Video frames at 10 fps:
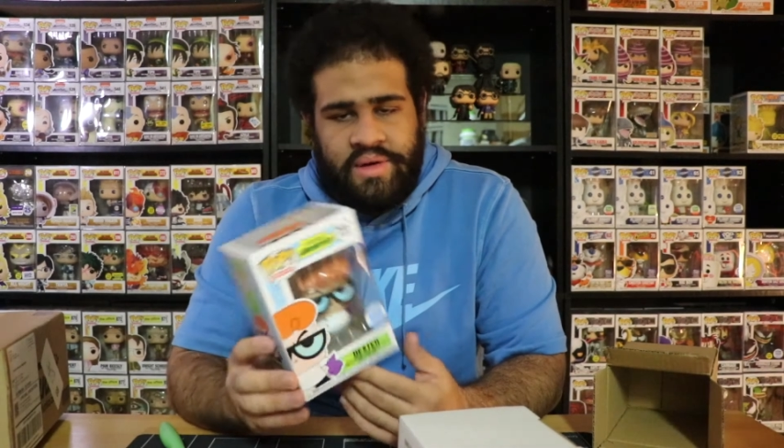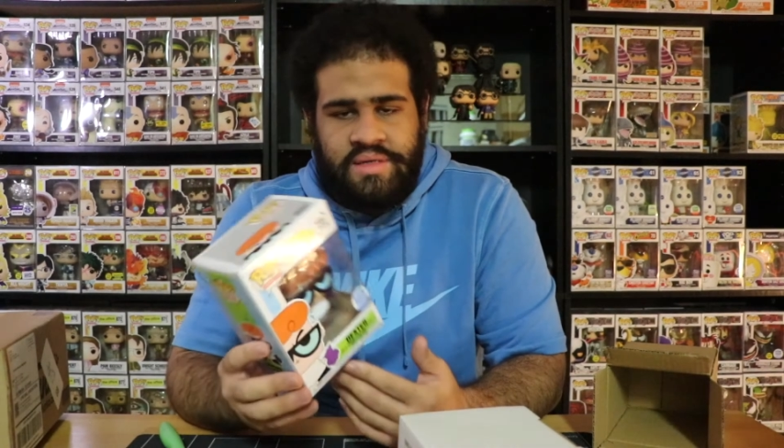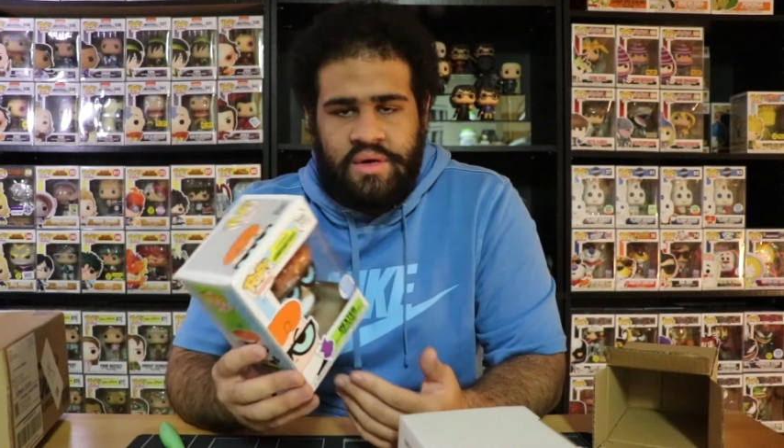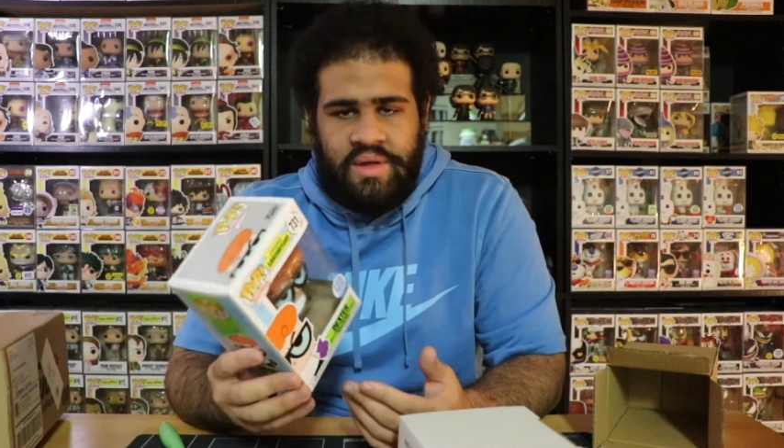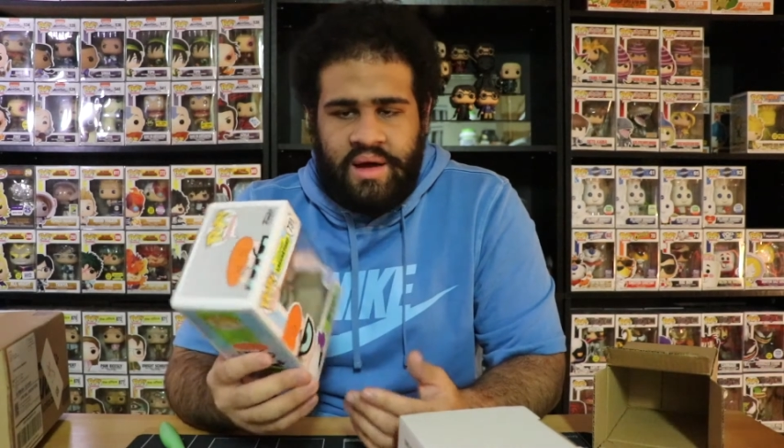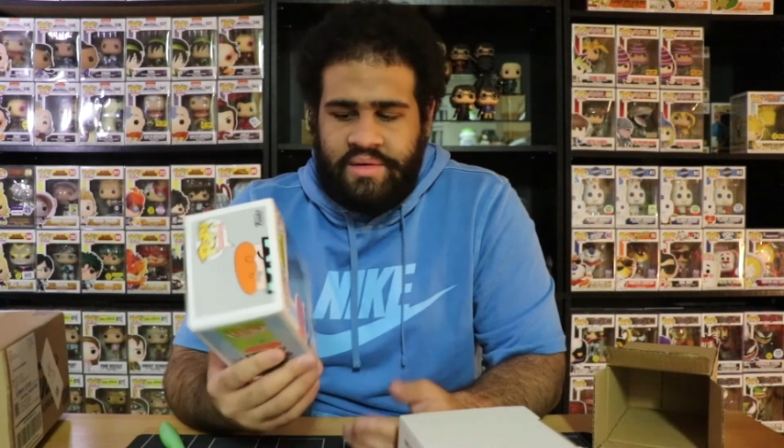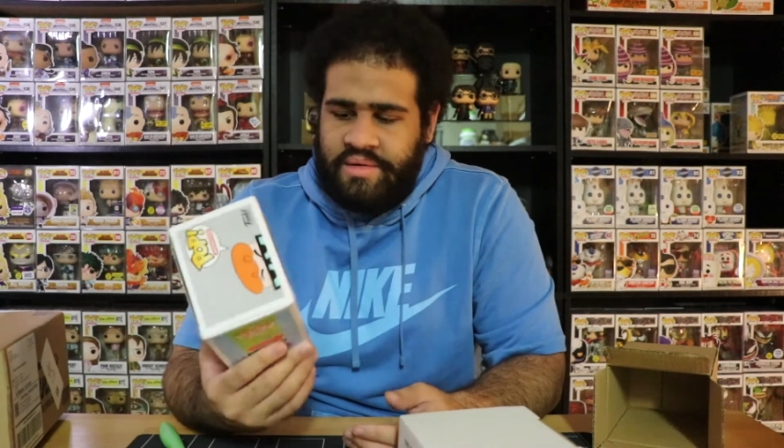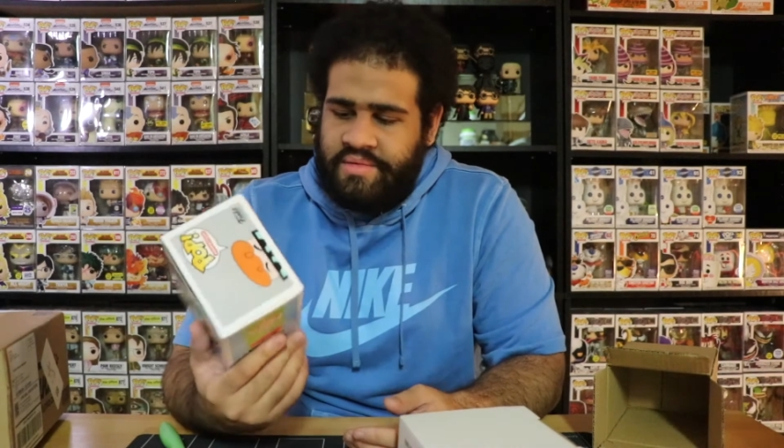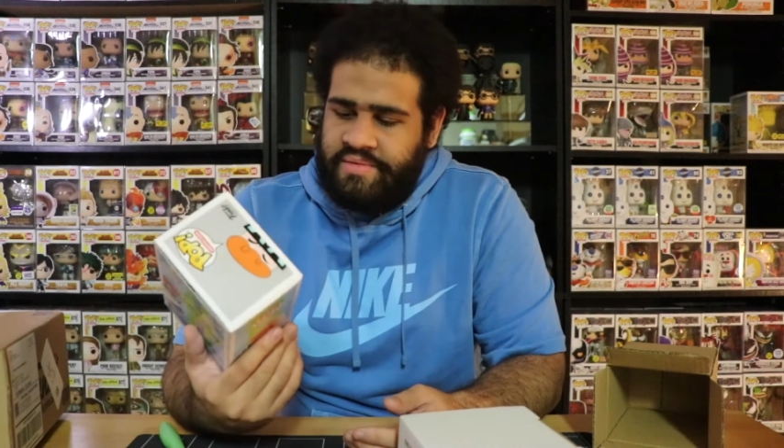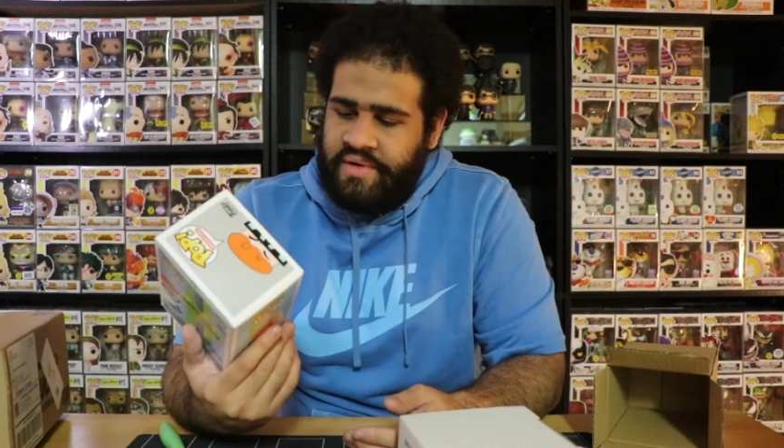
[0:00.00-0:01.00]
It sold out
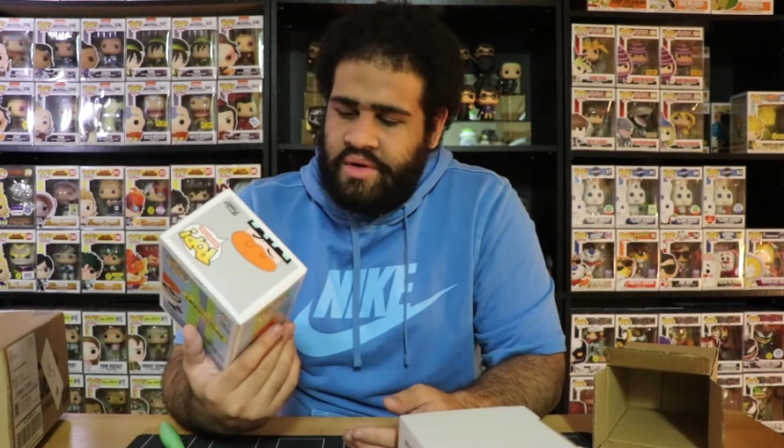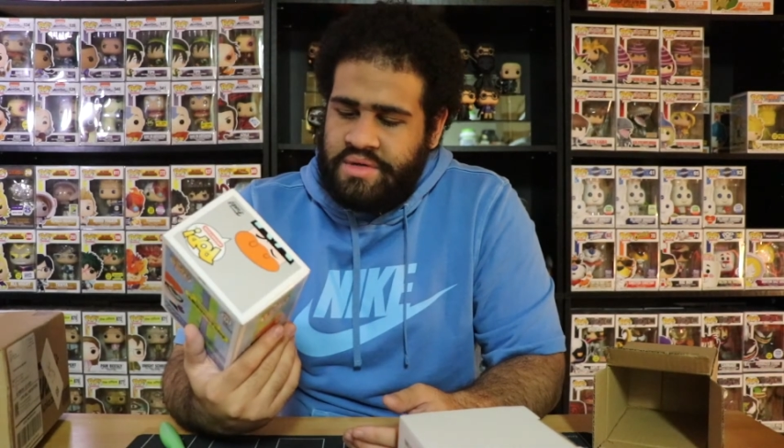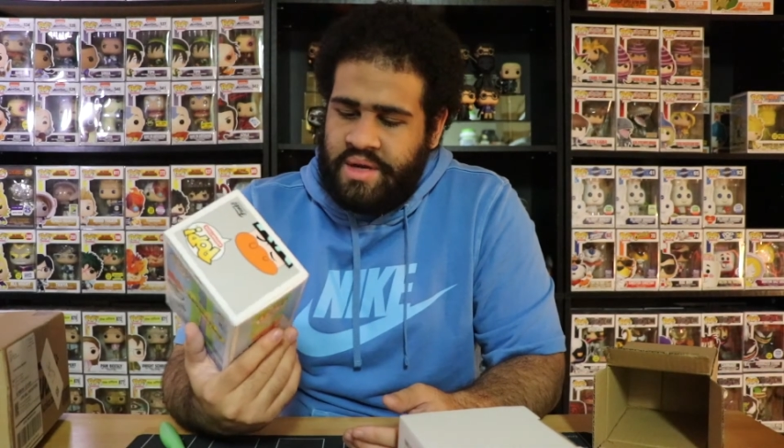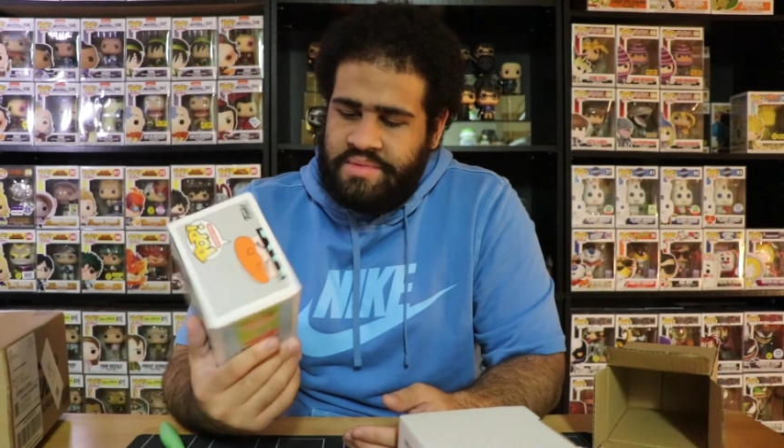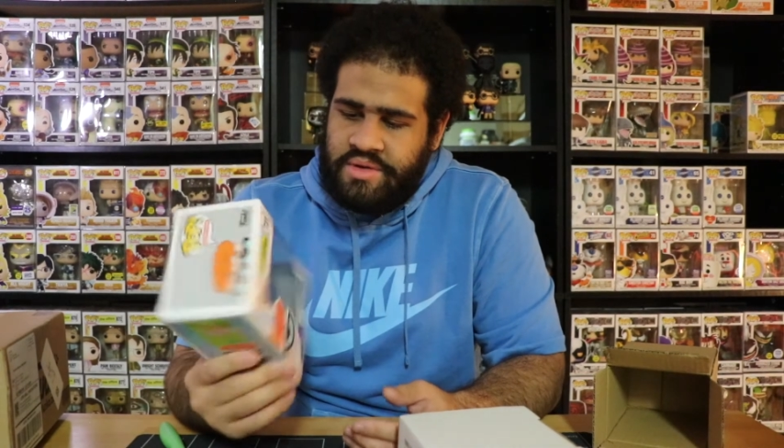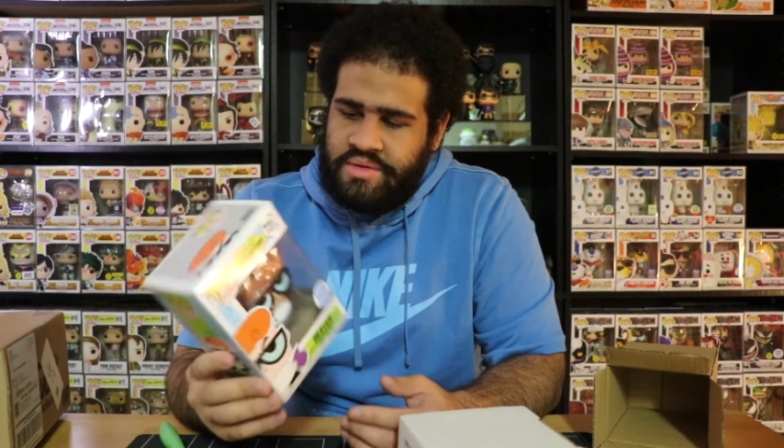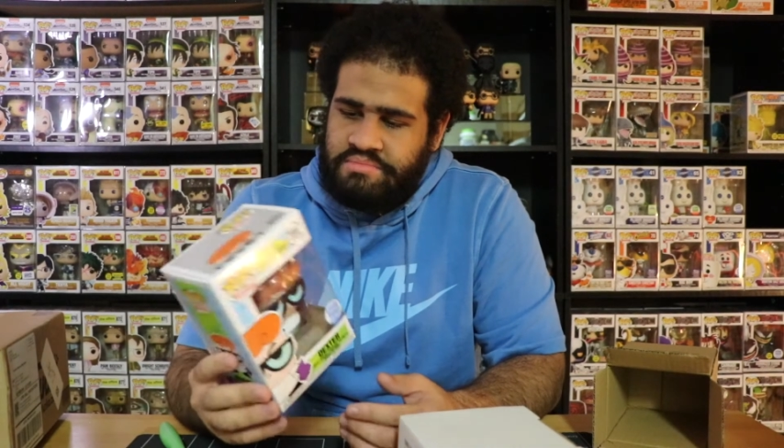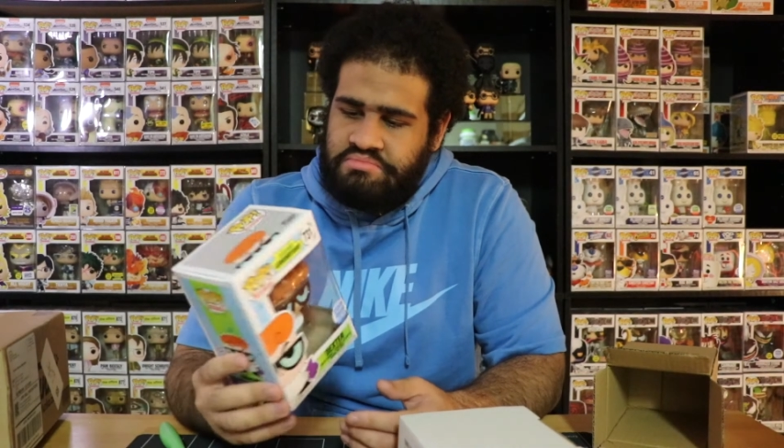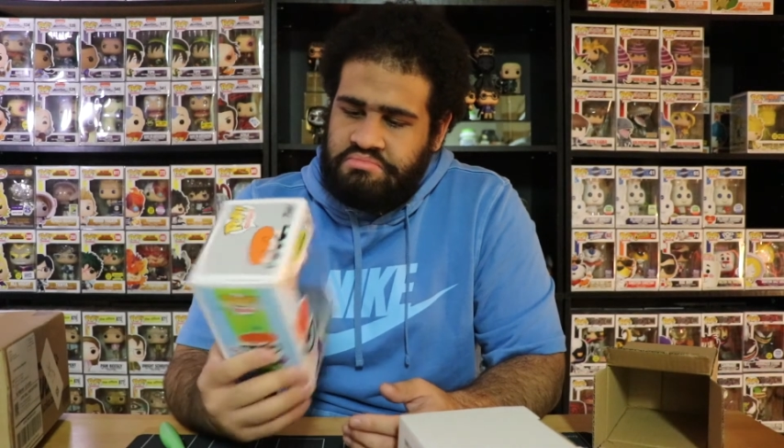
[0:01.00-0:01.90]
Funko Shop, so